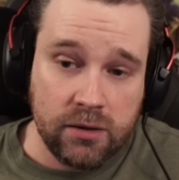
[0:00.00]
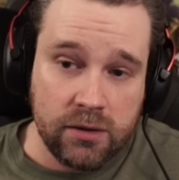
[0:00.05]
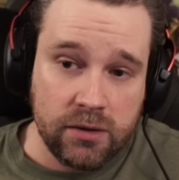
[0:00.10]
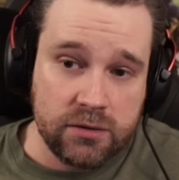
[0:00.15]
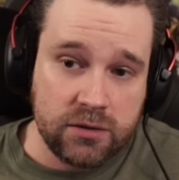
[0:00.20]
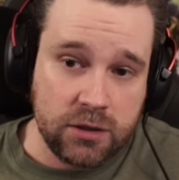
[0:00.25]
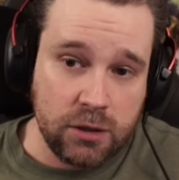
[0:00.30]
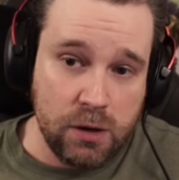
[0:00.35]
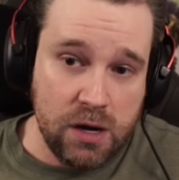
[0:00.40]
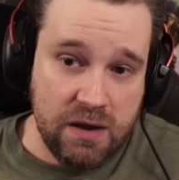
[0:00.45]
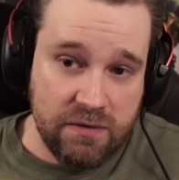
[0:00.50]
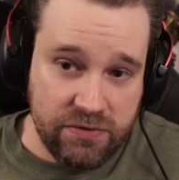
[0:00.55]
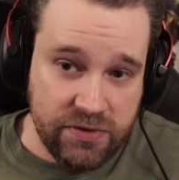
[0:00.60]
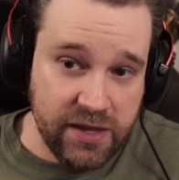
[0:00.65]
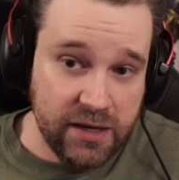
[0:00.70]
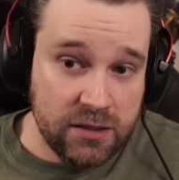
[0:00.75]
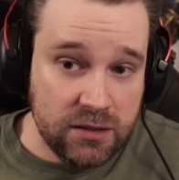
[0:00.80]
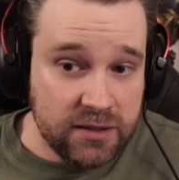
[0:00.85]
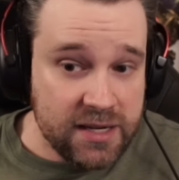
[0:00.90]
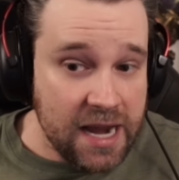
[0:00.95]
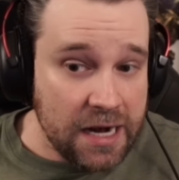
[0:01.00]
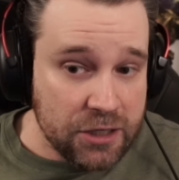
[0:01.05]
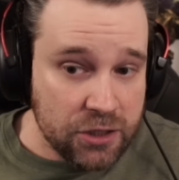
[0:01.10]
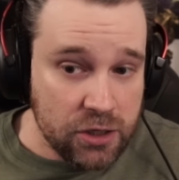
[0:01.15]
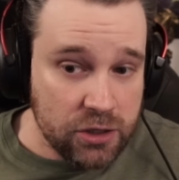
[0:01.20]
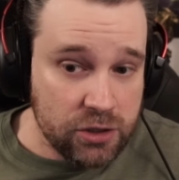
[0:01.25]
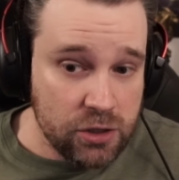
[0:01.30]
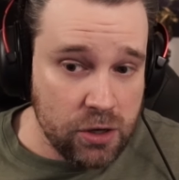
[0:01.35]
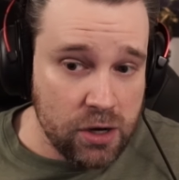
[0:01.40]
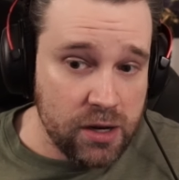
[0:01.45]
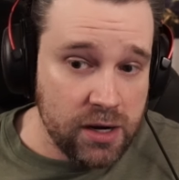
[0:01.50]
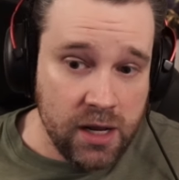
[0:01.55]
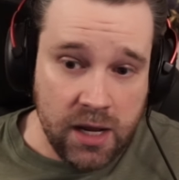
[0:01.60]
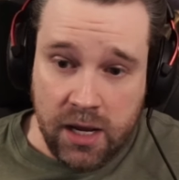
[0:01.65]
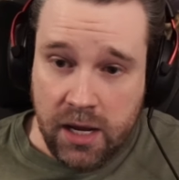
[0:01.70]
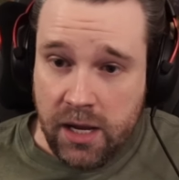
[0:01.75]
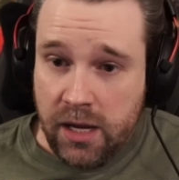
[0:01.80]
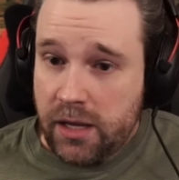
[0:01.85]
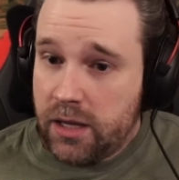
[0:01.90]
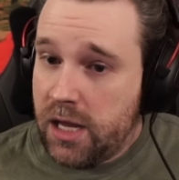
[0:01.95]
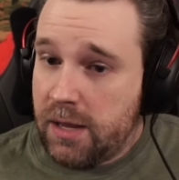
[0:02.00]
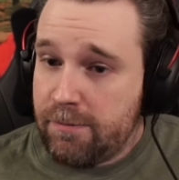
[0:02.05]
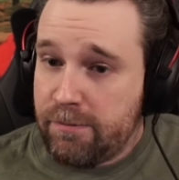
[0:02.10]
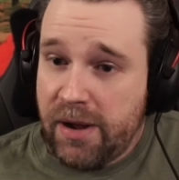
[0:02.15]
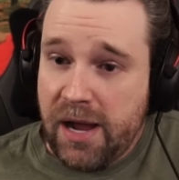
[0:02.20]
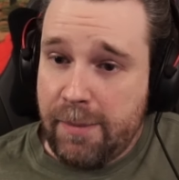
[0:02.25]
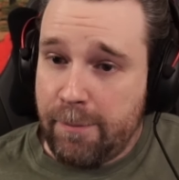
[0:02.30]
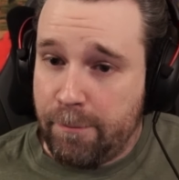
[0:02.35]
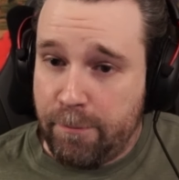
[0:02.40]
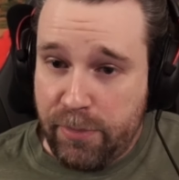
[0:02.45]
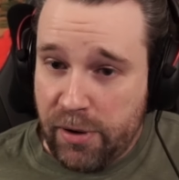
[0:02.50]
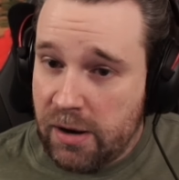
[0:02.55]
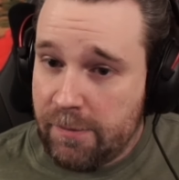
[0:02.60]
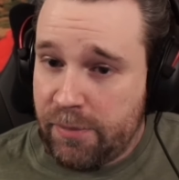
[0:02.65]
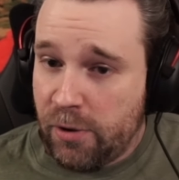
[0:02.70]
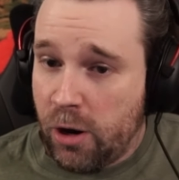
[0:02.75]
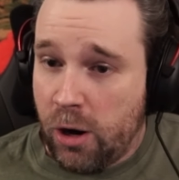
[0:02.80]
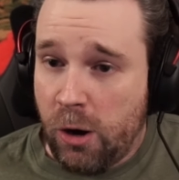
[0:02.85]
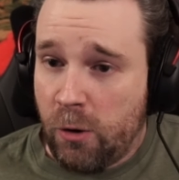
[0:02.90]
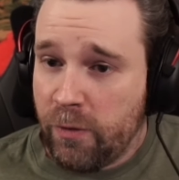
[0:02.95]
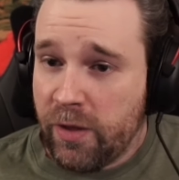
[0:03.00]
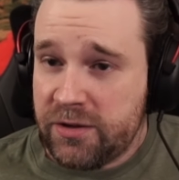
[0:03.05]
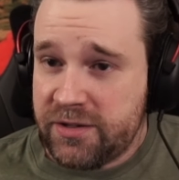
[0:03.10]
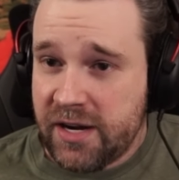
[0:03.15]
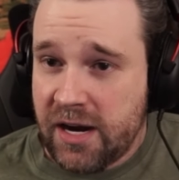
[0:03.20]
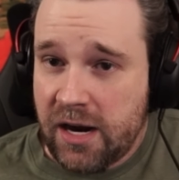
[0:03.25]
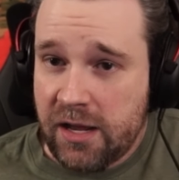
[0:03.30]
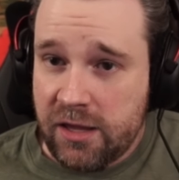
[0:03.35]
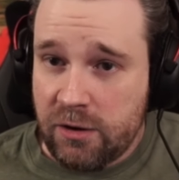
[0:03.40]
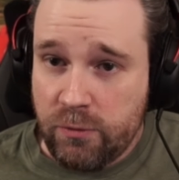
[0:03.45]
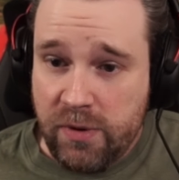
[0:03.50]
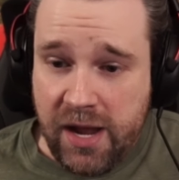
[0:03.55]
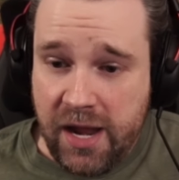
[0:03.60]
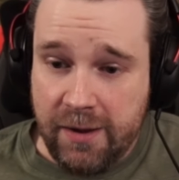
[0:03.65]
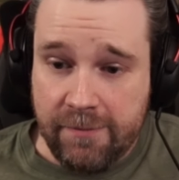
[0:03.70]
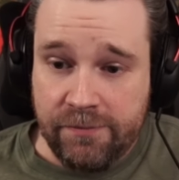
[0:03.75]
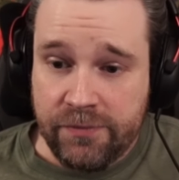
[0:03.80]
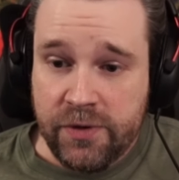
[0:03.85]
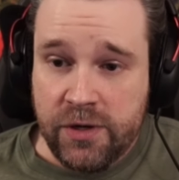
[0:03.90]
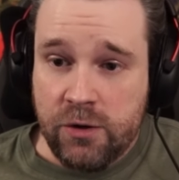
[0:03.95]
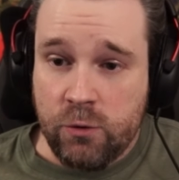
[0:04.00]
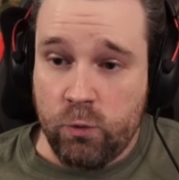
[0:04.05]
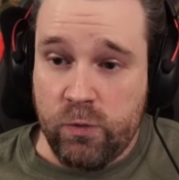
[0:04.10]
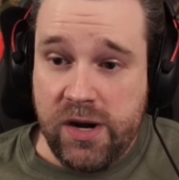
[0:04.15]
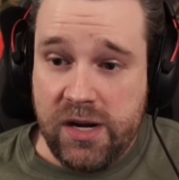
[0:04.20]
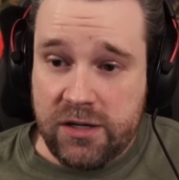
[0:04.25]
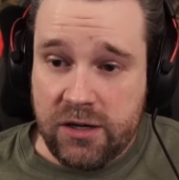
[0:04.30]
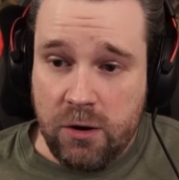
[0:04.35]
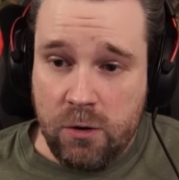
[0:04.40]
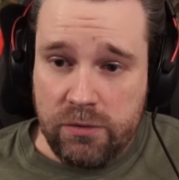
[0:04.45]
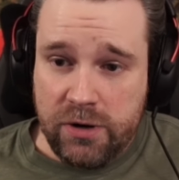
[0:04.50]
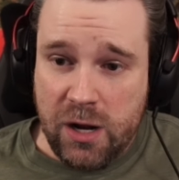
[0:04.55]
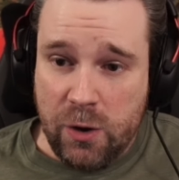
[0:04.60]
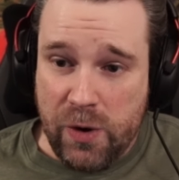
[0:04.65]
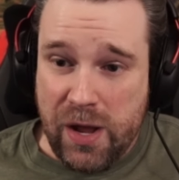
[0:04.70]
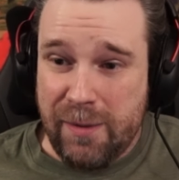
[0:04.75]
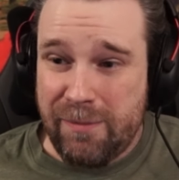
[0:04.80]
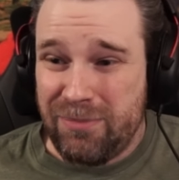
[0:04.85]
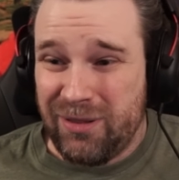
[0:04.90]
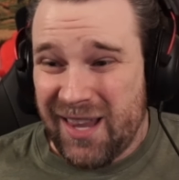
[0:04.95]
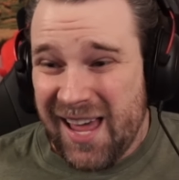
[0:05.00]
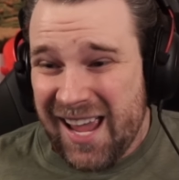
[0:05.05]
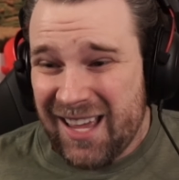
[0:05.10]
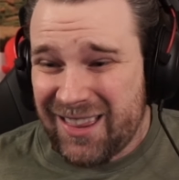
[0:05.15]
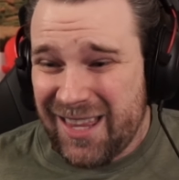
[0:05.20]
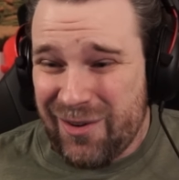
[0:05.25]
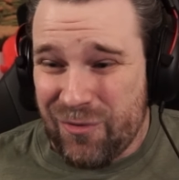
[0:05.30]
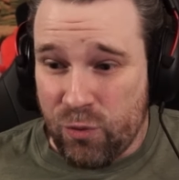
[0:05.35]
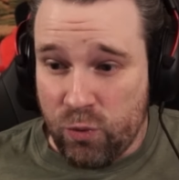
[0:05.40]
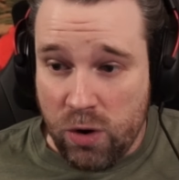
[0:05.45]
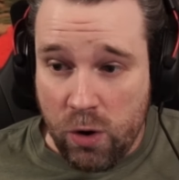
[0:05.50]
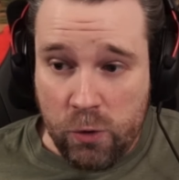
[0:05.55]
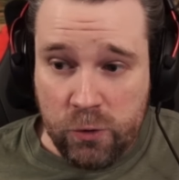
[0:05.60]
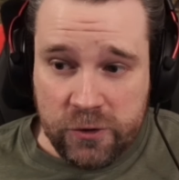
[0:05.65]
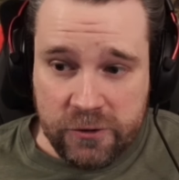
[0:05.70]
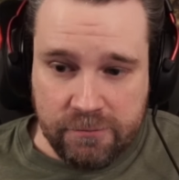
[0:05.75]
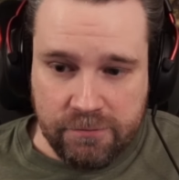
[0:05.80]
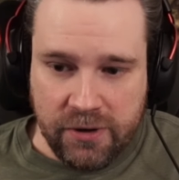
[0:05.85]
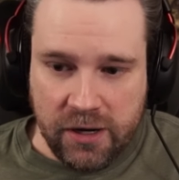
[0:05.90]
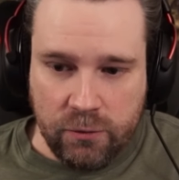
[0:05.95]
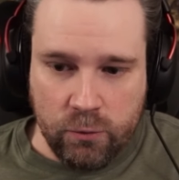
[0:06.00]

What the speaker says: So if this is actually good, it might bump all this out of the way. We don't know. It likely won't, but